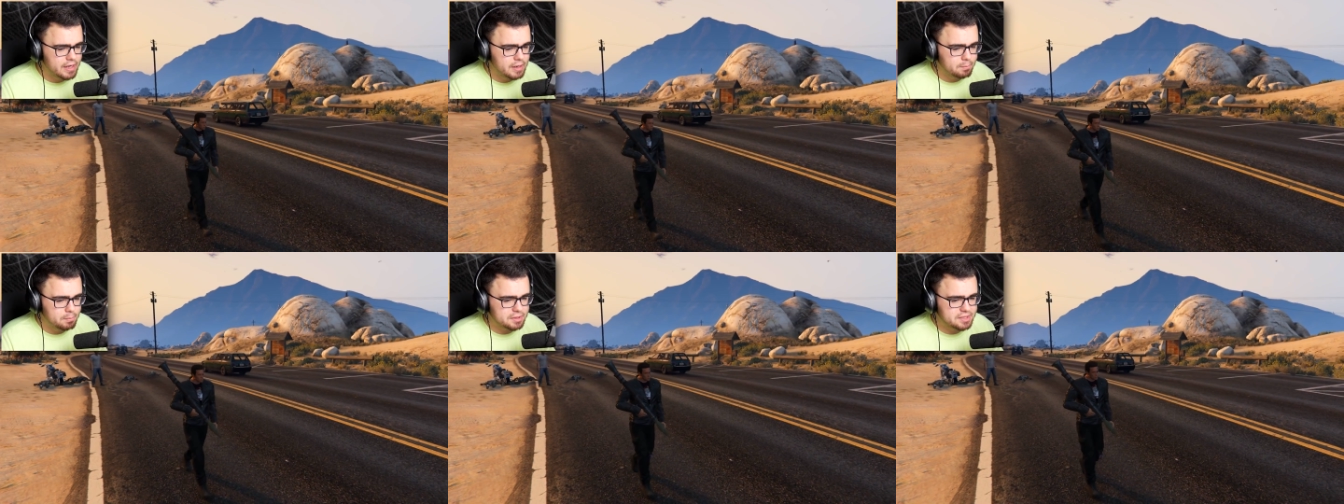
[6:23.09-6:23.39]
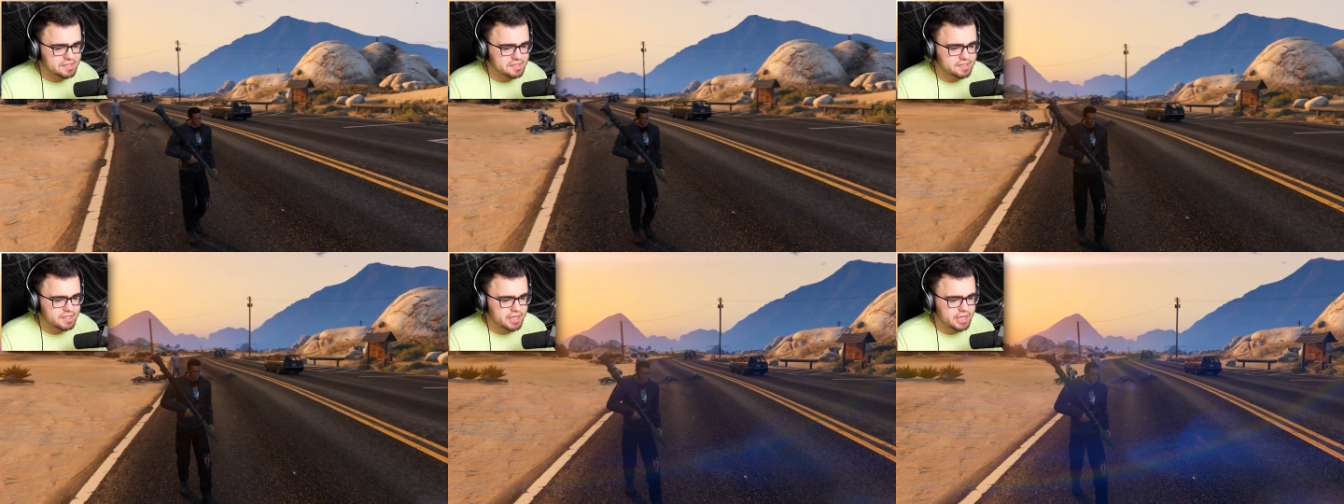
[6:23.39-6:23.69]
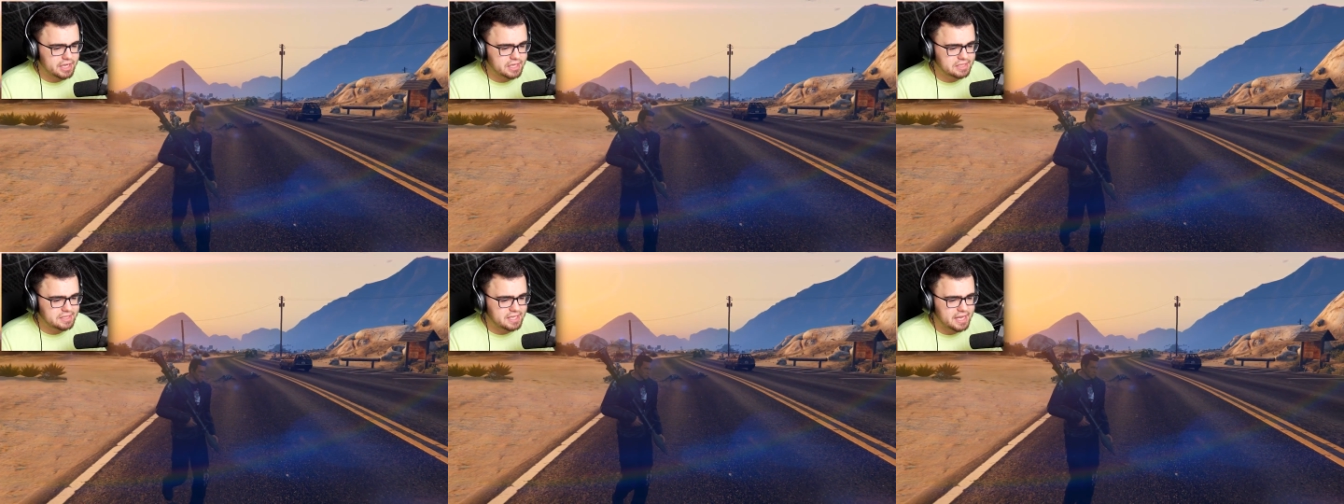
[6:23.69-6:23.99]
but
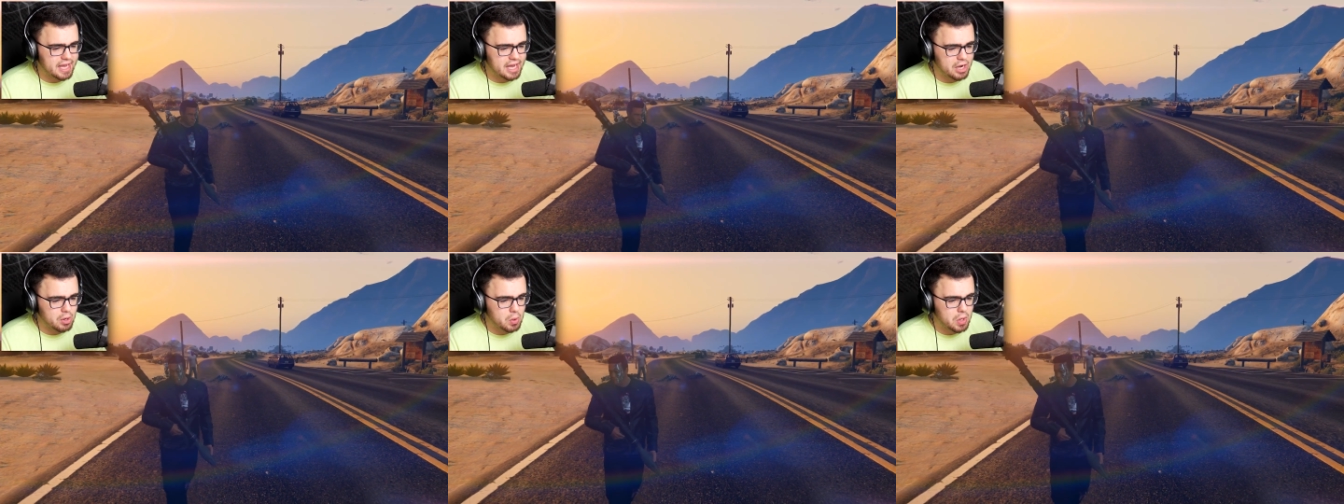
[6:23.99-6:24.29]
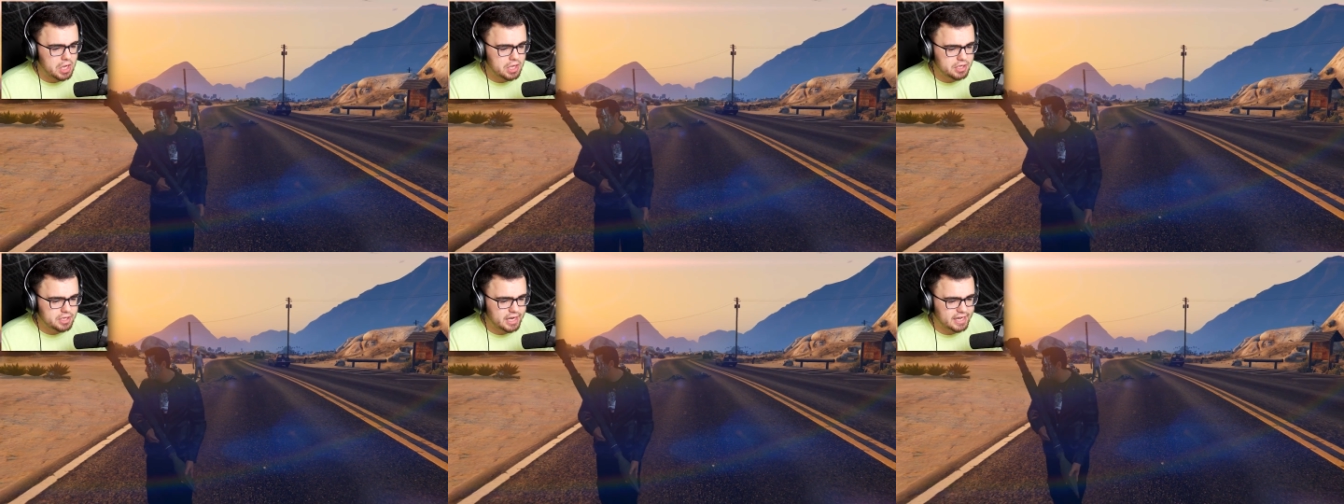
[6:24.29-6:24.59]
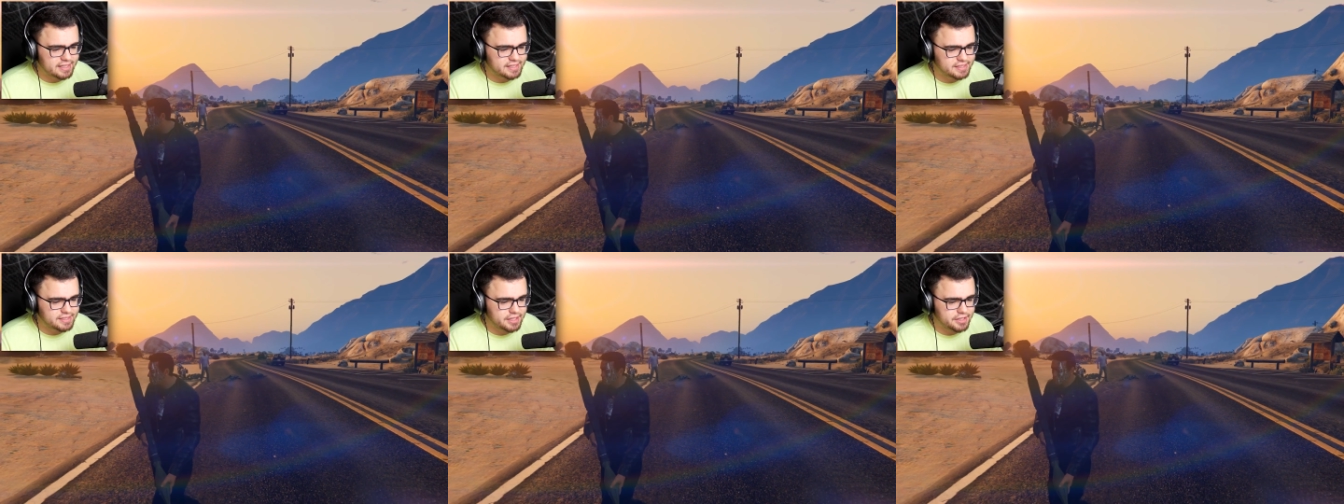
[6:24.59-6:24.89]
seeing as how
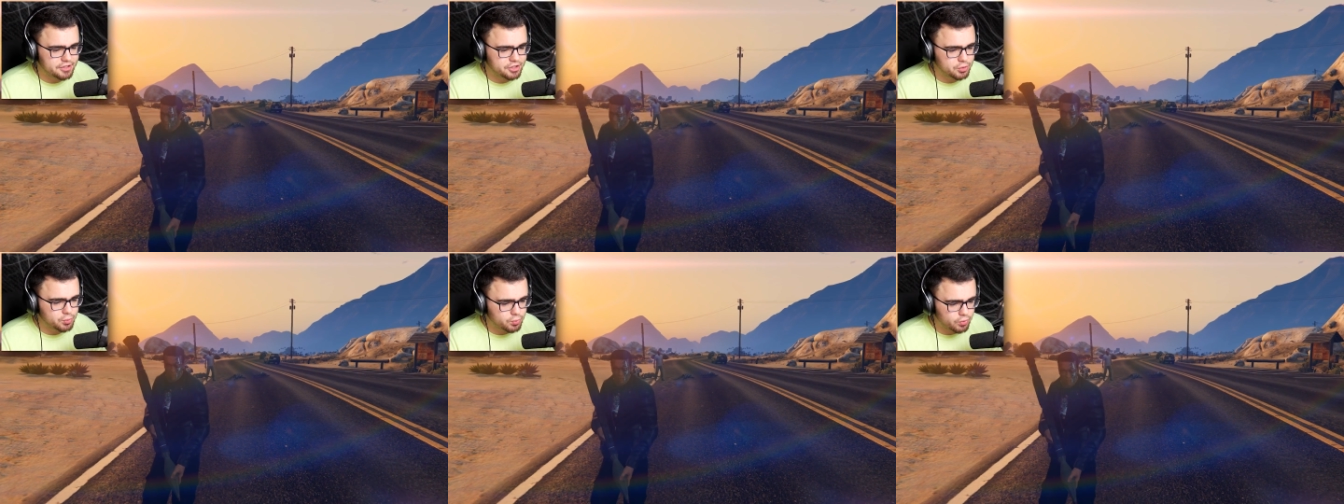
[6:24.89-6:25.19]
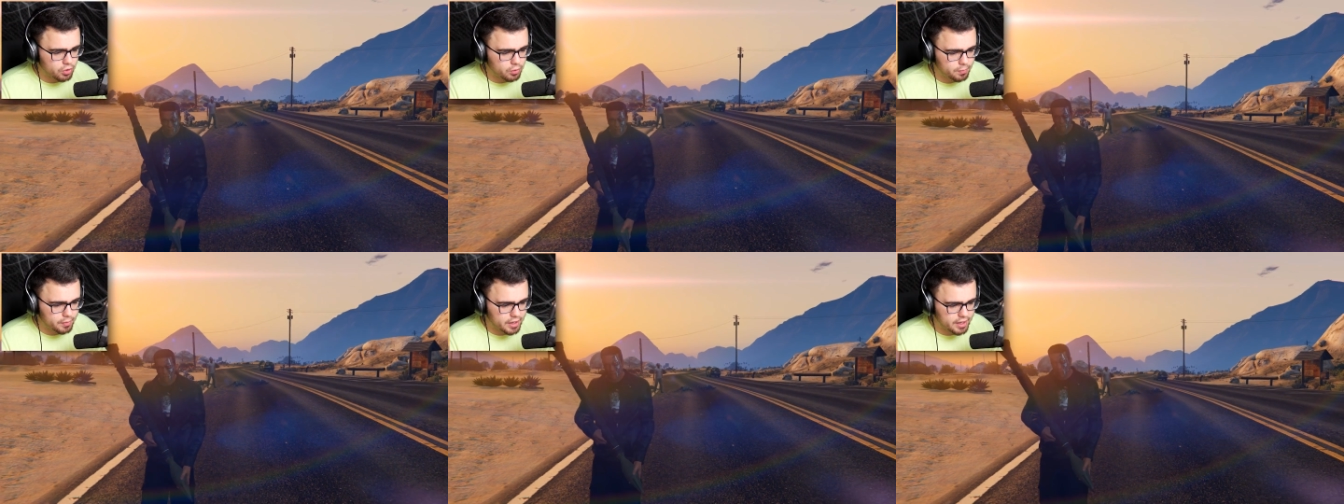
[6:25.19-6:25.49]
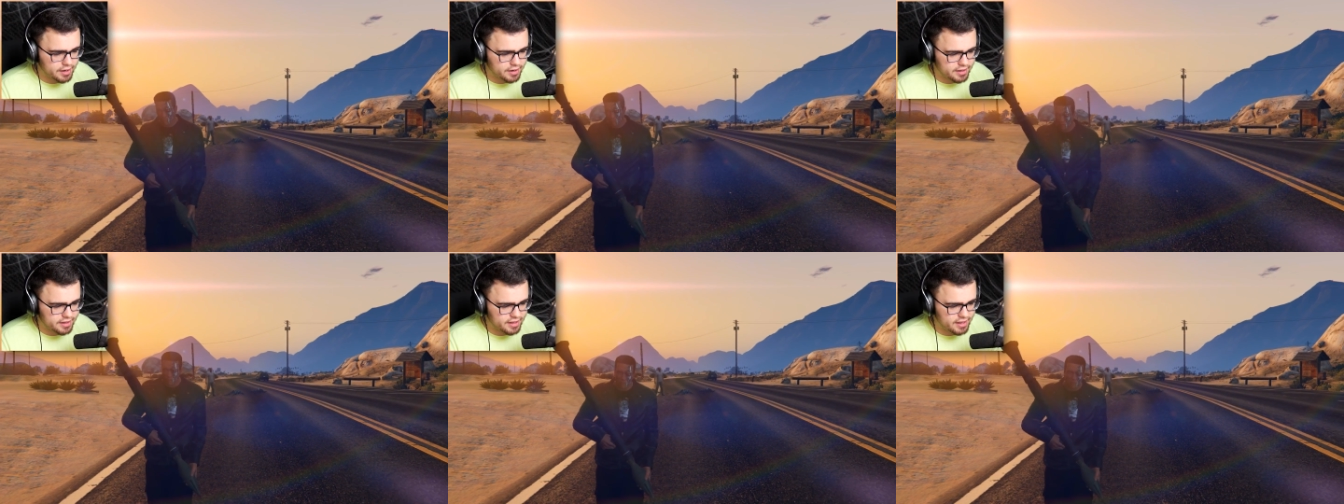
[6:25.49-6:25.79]
I've seen your
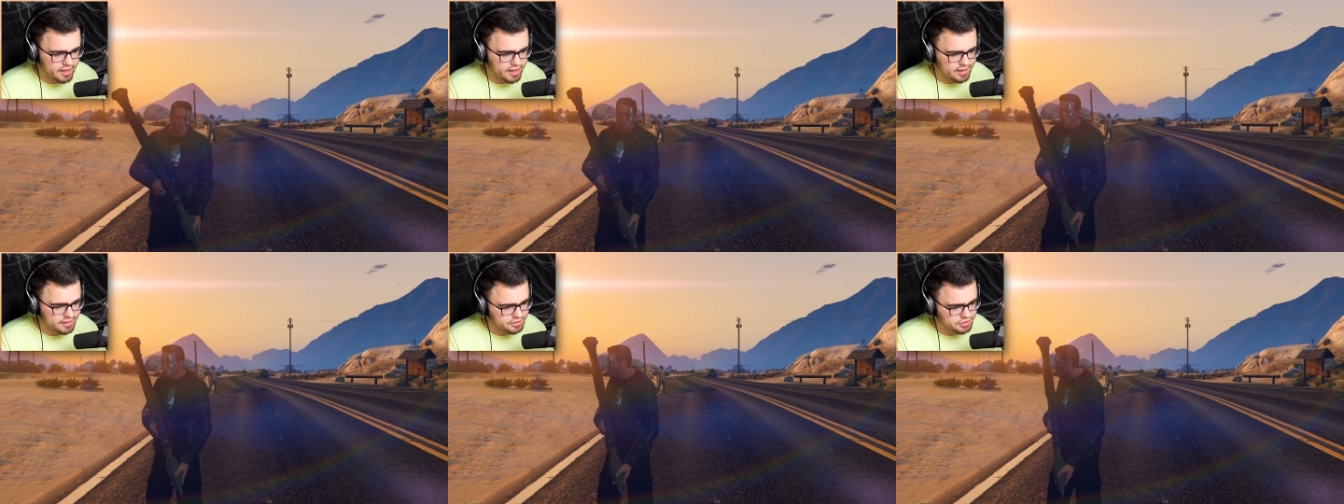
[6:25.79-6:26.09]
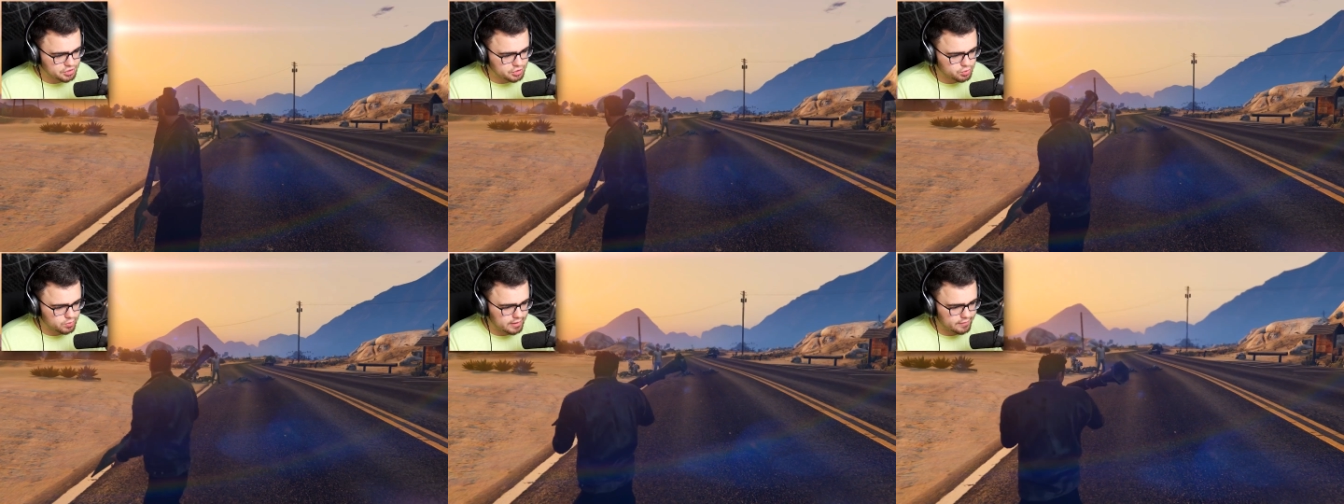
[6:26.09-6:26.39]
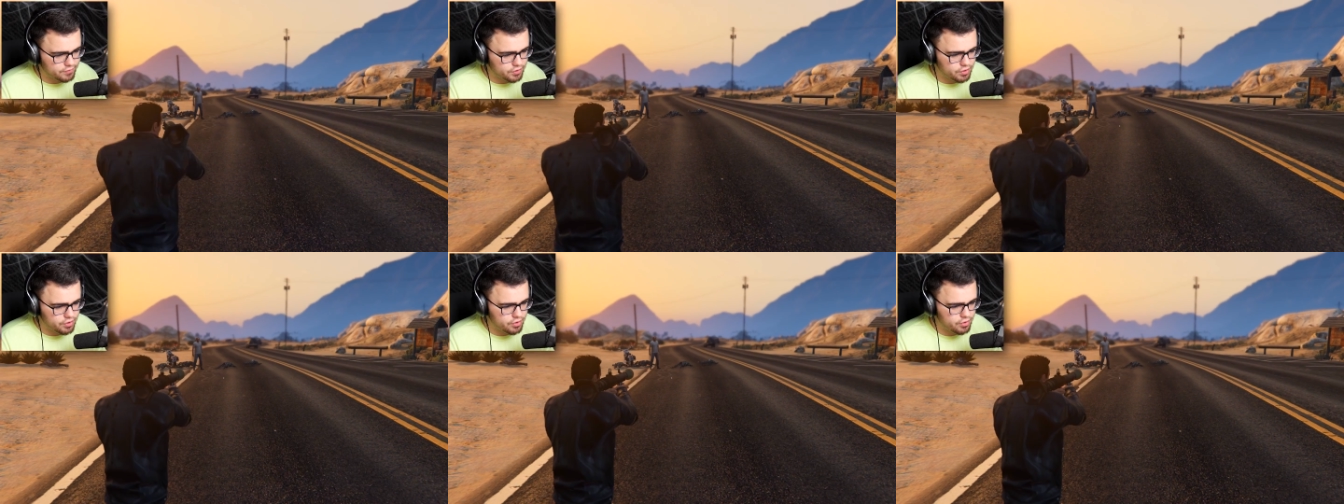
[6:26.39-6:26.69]
robotic eyes,
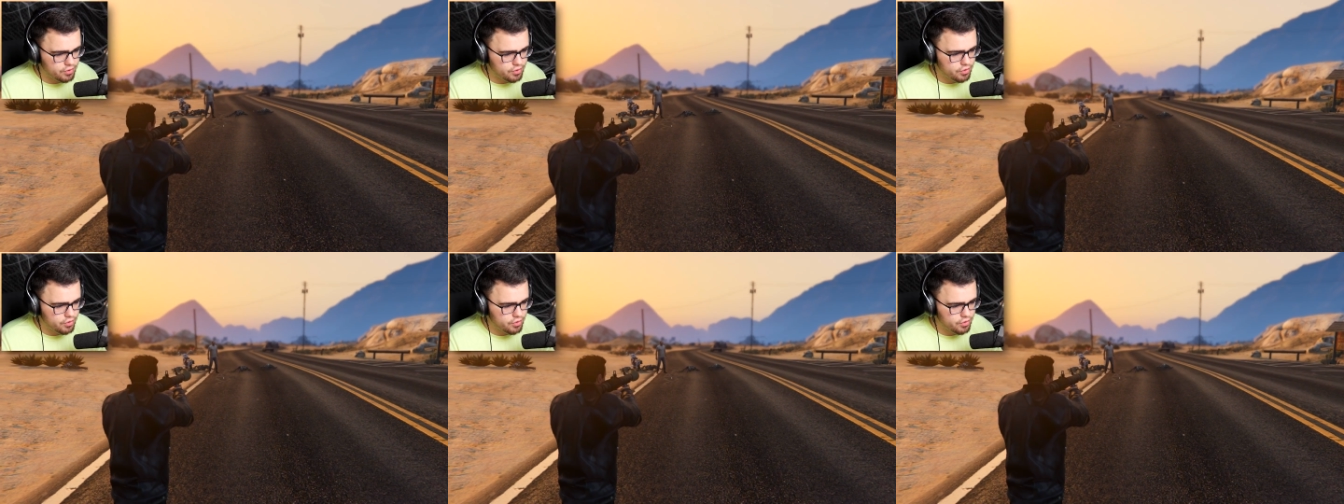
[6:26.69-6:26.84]
Trevor,